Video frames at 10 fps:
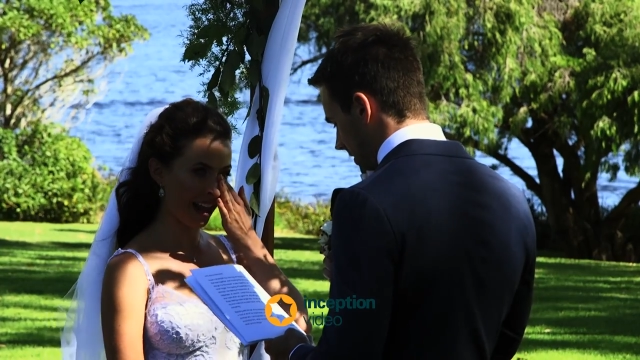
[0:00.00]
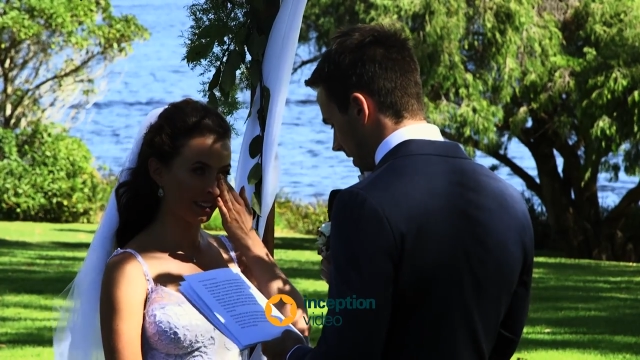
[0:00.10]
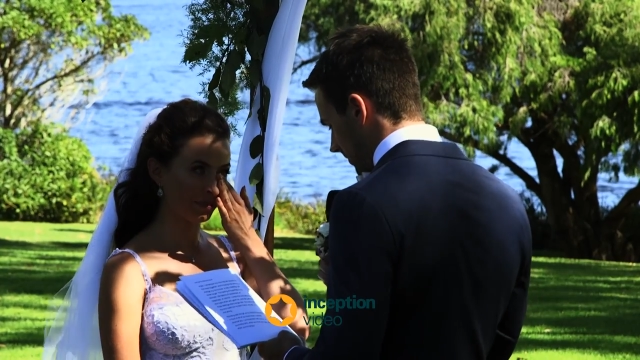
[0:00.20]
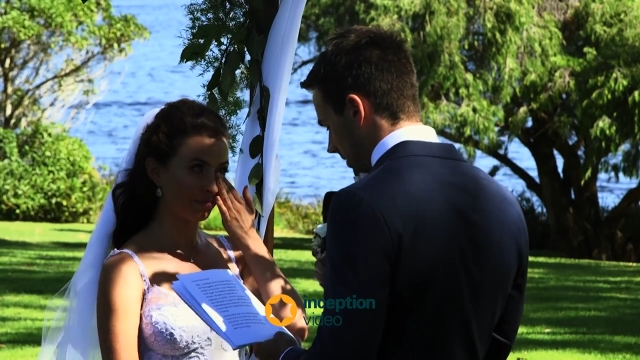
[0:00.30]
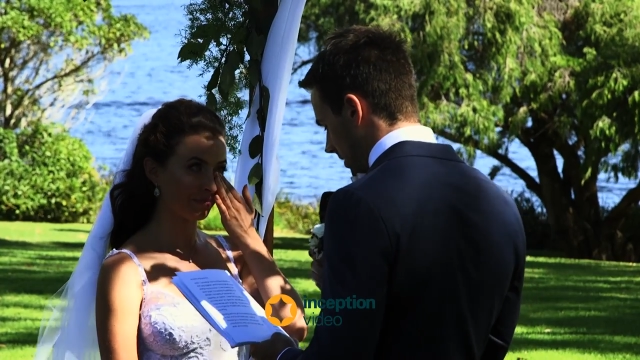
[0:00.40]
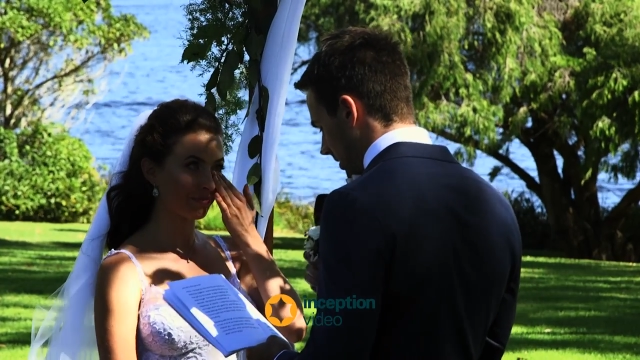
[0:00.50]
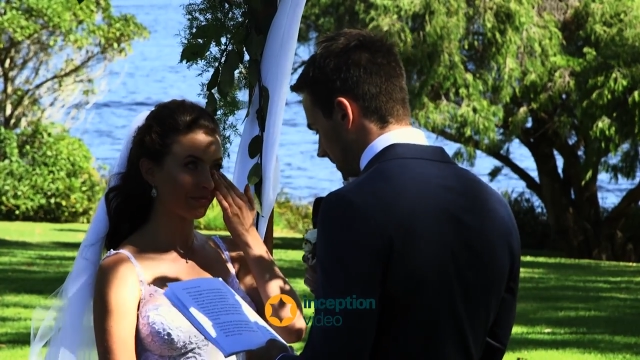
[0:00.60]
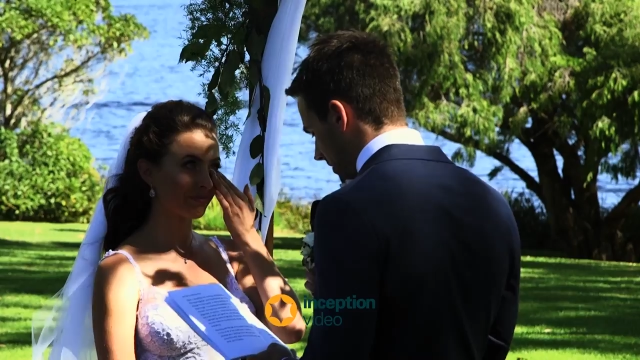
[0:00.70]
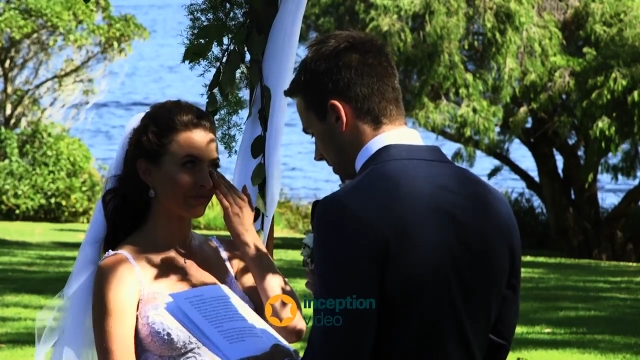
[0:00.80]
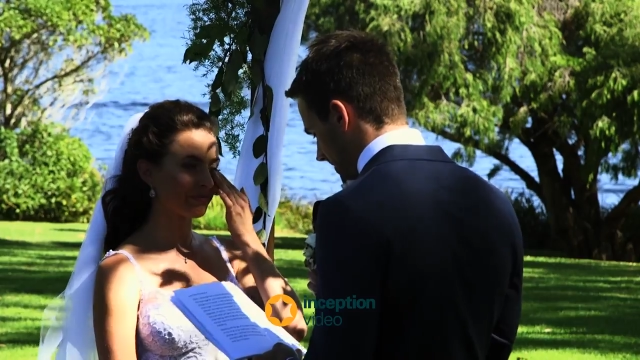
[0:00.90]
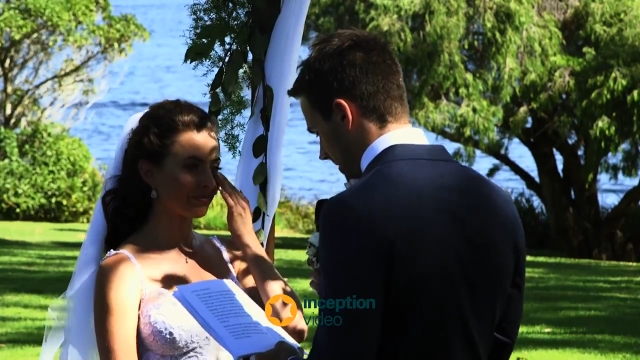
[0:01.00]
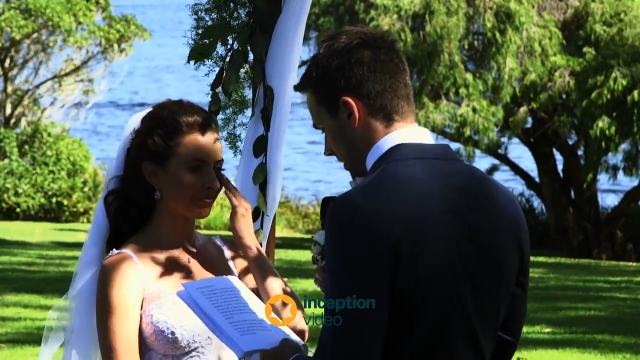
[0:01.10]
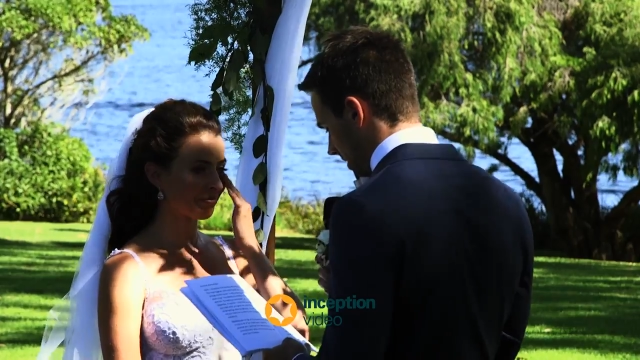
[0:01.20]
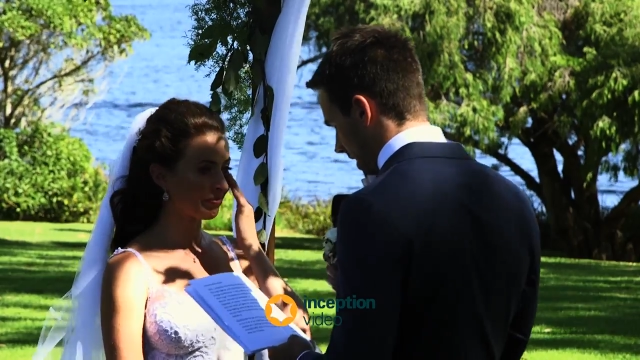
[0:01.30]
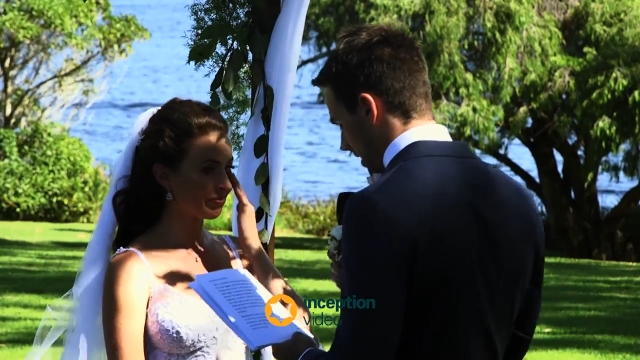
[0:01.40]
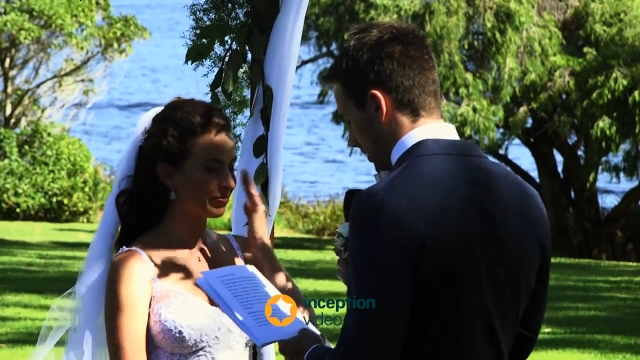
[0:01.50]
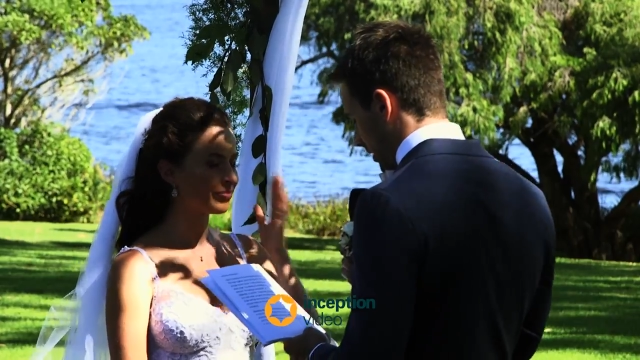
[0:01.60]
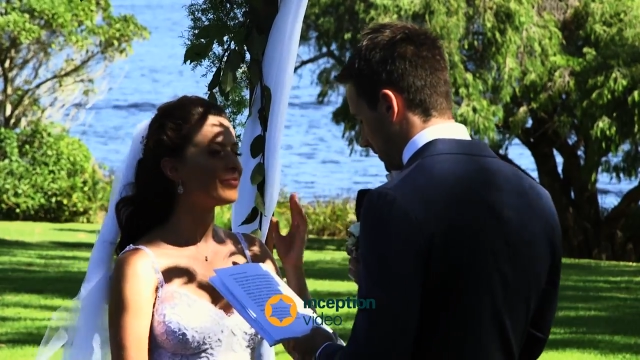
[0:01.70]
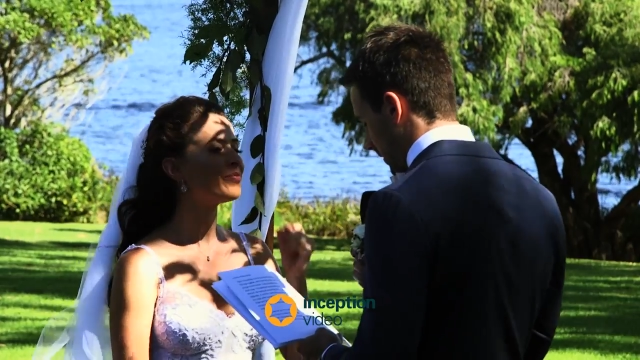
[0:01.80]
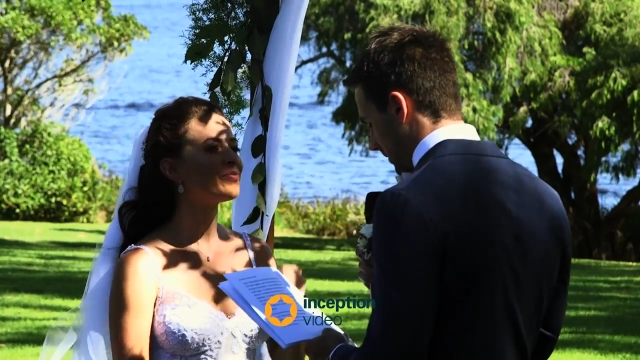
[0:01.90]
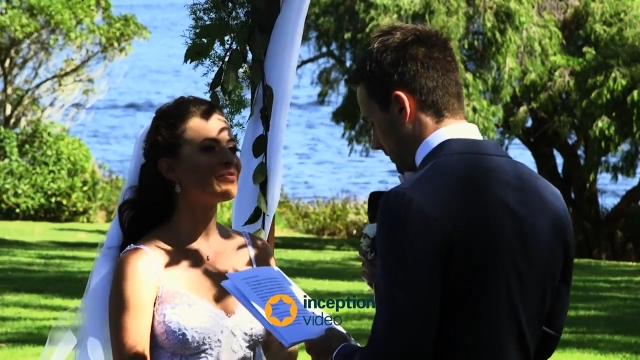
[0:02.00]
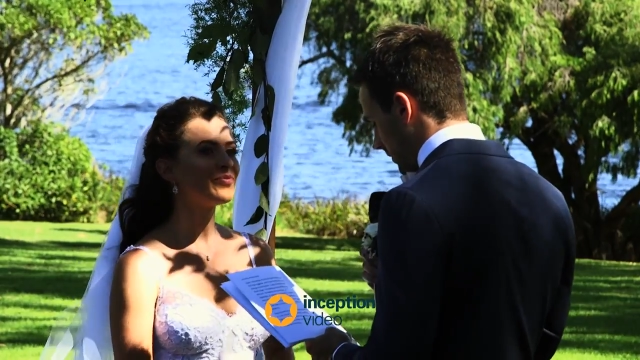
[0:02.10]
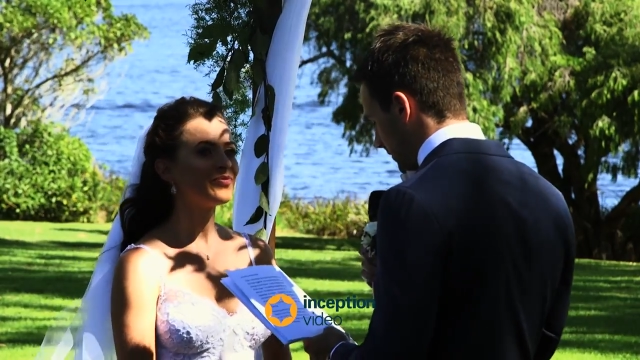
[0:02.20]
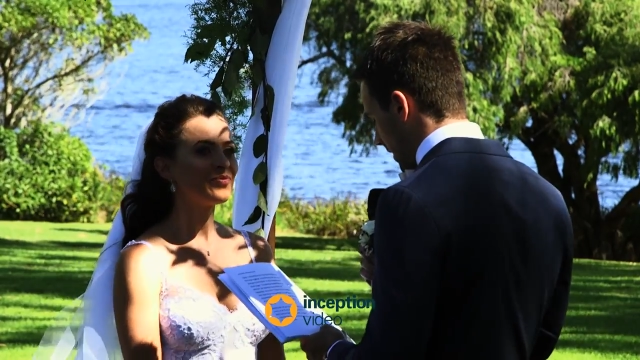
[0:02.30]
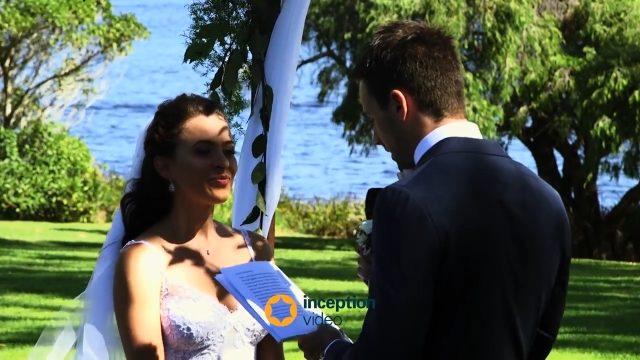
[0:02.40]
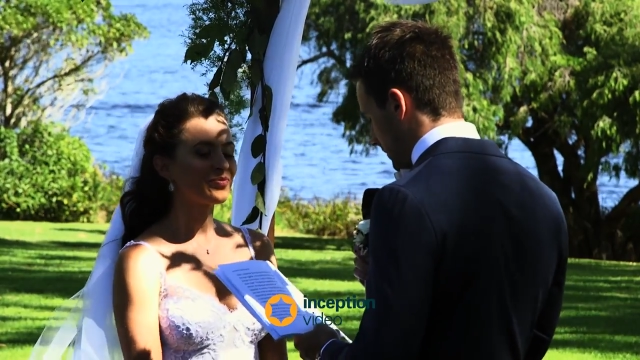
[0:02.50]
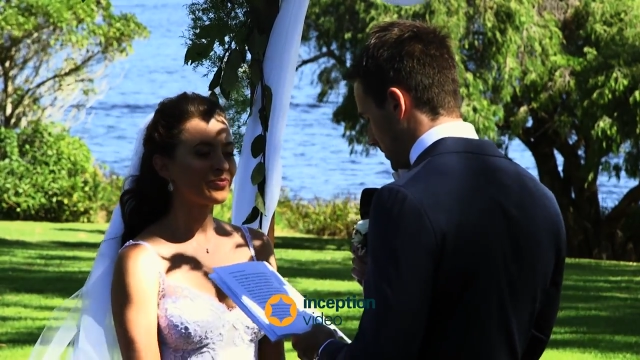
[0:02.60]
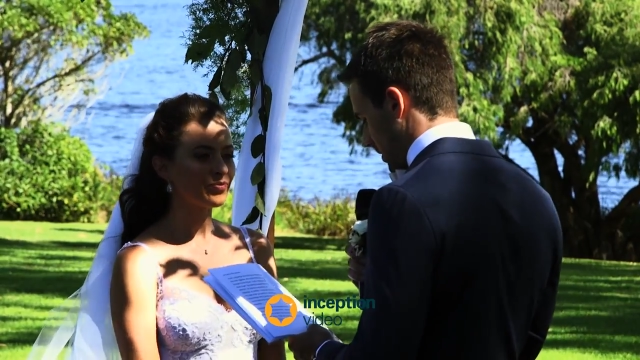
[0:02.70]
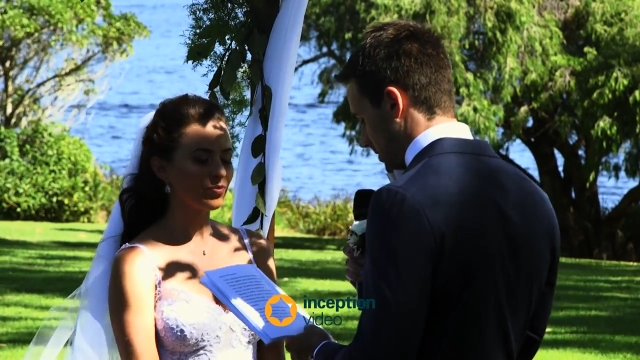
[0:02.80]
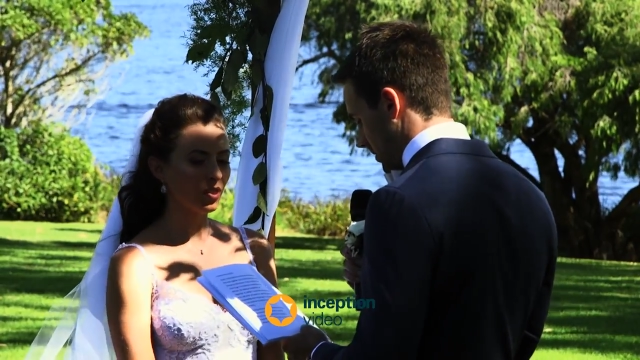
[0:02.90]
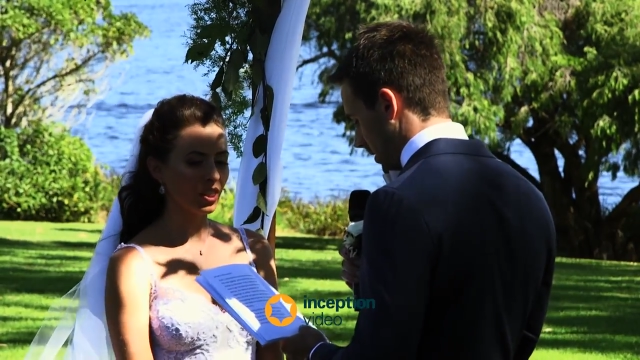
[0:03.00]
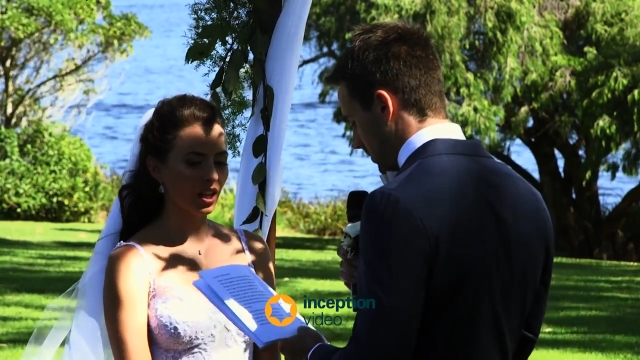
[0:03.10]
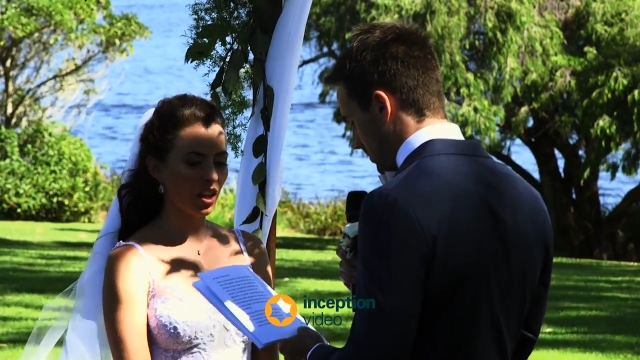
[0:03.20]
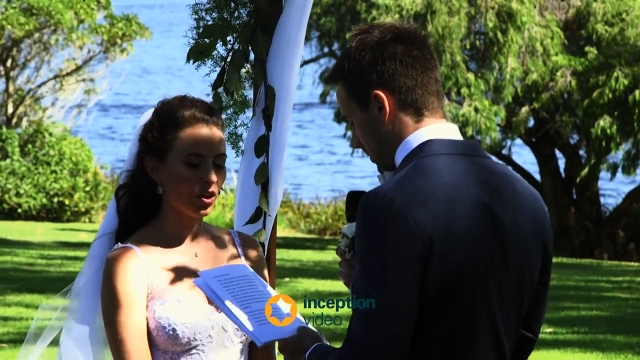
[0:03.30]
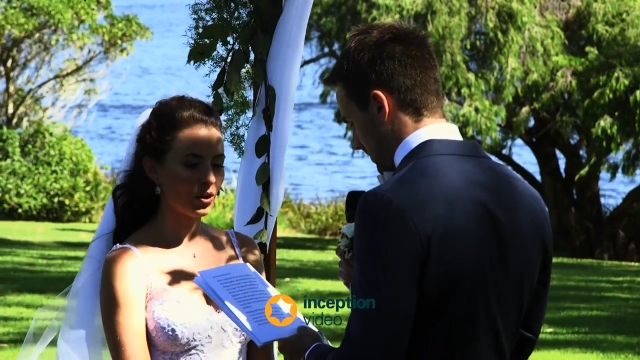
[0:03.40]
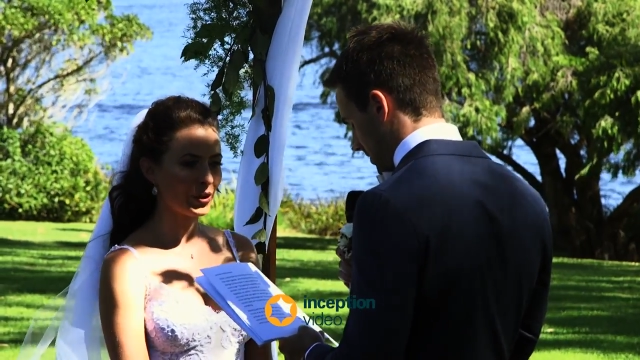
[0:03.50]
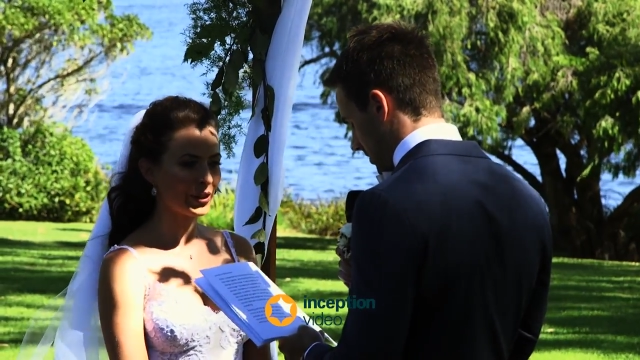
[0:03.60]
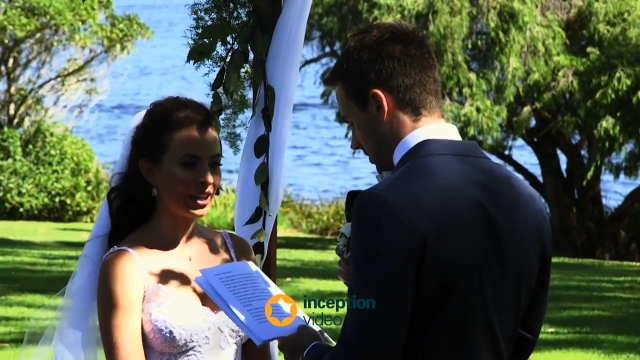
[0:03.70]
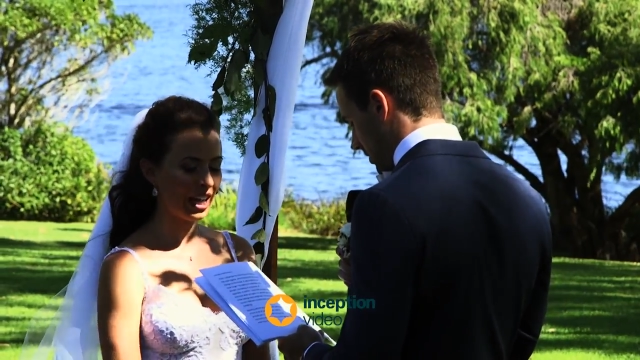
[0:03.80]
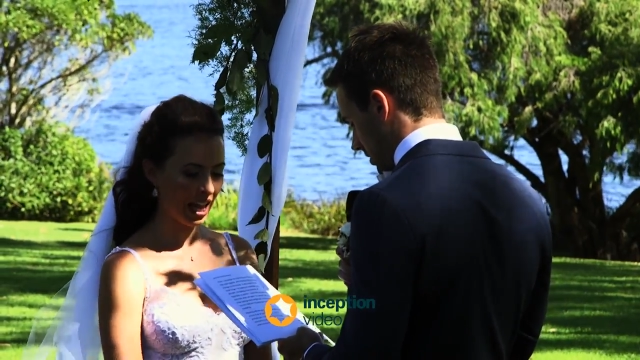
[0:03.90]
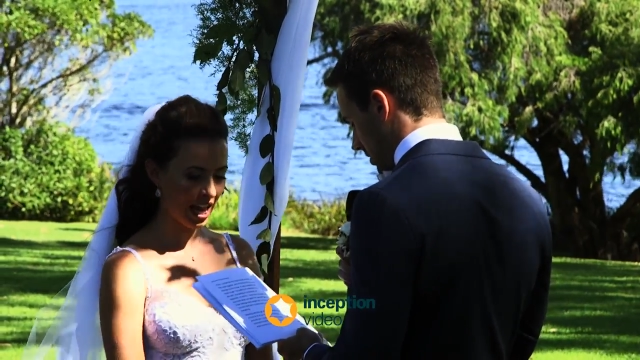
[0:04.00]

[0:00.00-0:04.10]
Standing with the girl of my dreams here today, in front of all of our loved ones, I want to promise you.